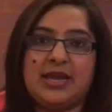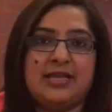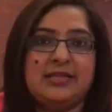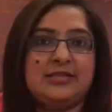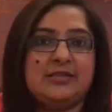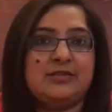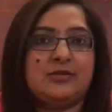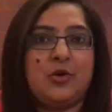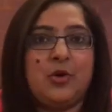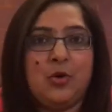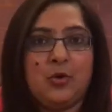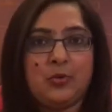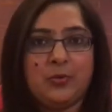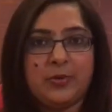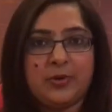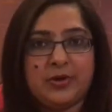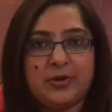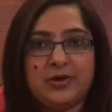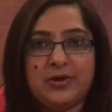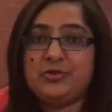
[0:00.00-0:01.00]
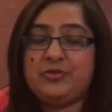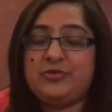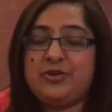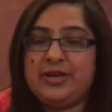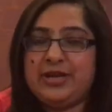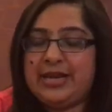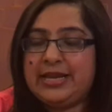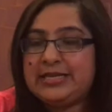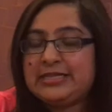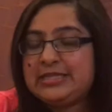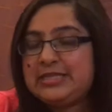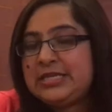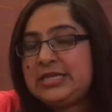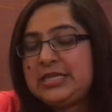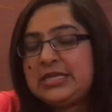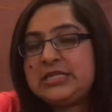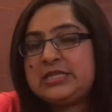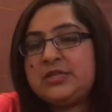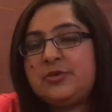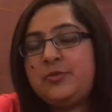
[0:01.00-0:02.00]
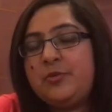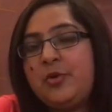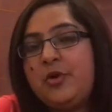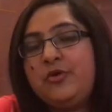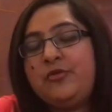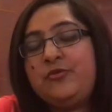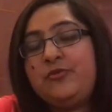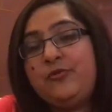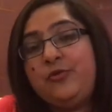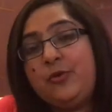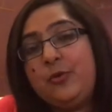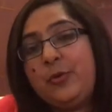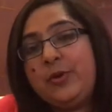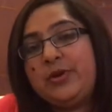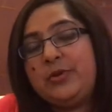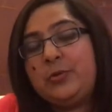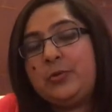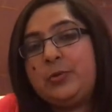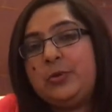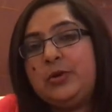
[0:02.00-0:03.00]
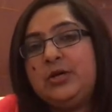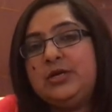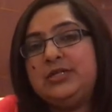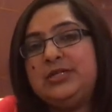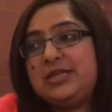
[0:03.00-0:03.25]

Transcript: It's over. But relating is a more fluent word.